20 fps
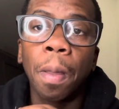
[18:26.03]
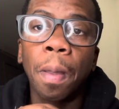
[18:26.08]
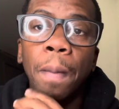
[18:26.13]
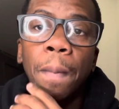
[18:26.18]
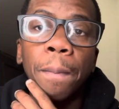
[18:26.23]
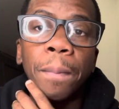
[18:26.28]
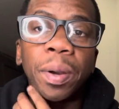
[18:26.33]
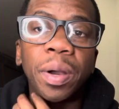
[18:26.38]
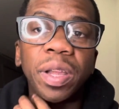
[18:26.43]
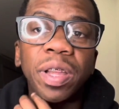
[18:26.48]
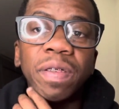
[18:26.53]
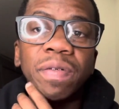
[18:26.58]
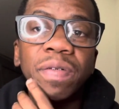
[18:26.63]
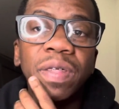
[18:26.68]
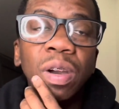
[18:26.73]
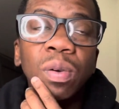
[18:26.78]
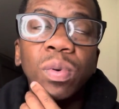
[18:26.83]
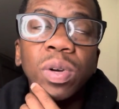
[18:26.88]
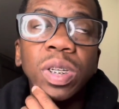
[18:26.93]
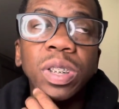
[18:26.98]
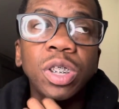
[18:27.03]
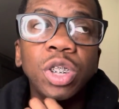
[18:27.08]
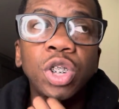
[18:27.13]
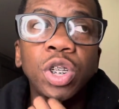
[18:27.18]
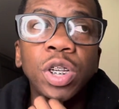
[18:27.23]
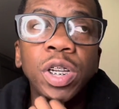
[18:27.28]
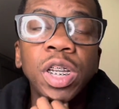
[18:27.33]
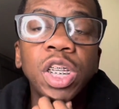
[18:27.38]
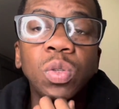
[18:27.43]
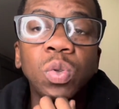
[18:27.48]
But if that was a
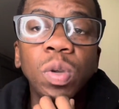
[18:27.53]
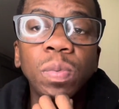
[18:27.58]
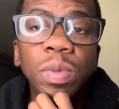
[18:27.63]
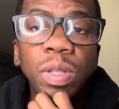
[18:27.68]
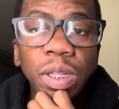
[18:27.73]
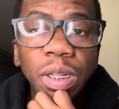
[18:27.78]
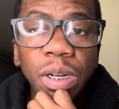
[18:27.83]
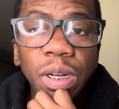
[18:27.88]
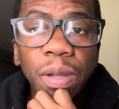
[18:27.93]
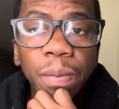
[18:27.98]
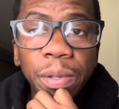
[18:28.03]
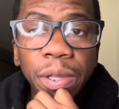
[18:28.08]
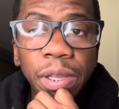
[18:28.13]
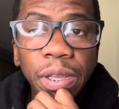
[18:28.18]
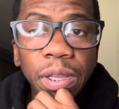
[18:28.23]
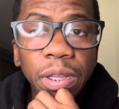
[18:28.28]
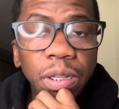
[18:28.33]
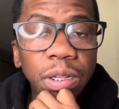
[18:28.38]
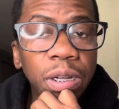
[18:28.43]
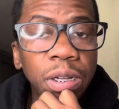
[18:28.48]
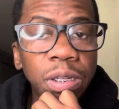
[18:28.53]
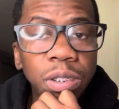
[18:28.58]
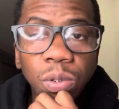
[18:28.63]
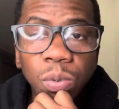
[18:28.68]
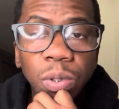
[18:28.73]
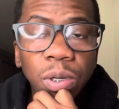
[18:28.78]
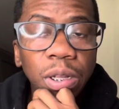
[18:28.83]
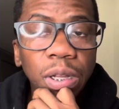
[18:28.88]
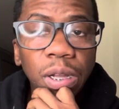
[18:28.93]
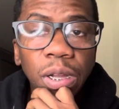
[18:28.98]
trans woman that I begged, I
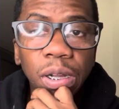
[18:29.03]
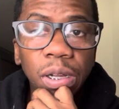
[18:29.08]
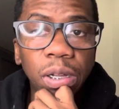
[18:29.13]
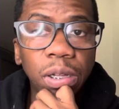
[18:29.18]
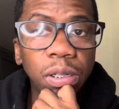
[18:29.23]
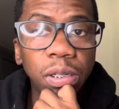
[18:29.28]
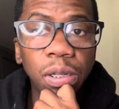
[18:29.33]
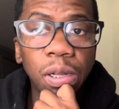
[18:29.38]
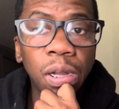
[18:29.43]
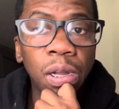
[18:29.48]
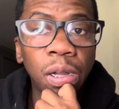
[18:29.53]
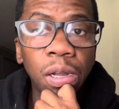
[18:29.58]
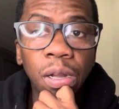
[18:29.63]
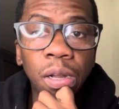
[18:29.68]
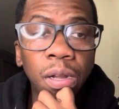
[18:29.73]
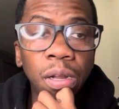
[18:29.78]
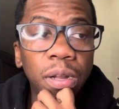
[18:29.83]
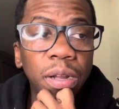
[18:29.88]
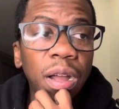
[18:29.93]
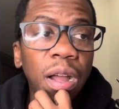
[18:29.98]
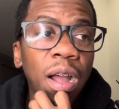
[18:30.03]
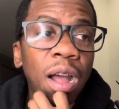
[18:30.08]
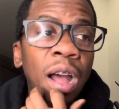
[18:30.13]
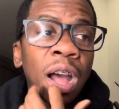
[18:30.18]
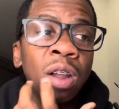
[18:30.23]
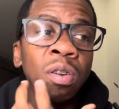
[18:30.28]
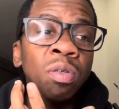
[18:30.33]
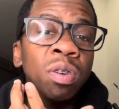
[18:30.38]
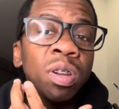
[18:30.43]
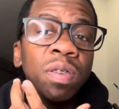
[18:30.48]
swear to God, I
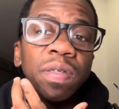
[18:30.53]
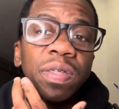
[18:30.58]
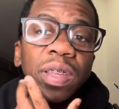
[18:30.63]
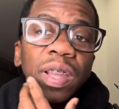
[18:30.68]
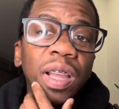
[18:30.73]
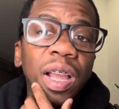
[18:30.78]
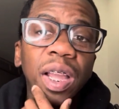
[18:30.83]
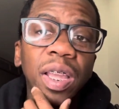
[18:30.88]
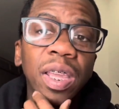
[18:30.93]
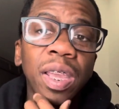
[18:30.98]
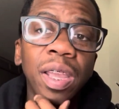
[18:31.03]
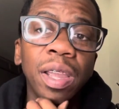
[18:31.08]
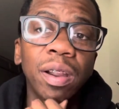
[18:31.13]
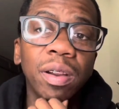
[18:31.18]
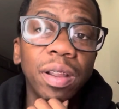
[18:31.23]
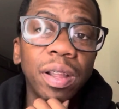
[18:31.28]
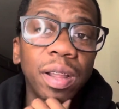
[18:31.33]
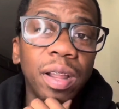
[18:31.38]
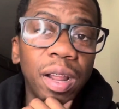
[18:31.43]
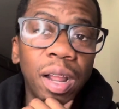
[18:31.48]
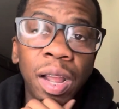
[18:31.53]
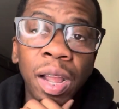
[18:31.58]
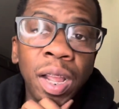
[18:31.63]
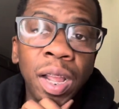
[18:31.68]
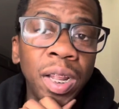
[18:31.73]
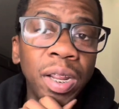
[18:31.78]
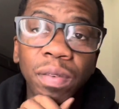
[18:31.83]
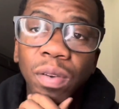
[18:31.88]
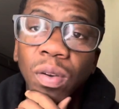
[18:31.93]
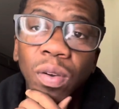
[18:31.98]
don't even think I cared. I
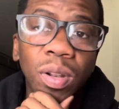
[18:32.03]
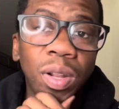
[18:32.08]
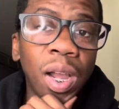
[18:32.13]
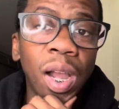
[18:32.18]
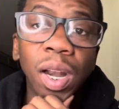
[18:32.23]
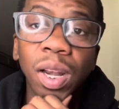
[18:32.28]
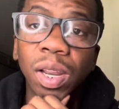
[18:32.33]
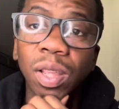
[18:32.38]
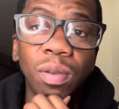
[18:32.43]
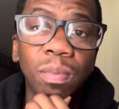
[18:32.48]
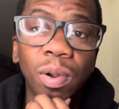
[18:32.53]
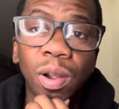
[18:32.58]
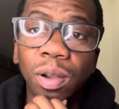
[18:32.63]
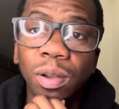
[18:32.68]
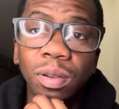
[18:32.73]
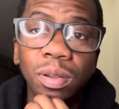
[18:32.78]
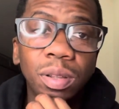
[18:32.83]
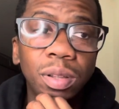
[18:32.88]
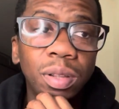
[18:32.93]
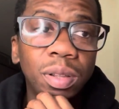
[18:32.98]
ain't even gonna lie to you, bro.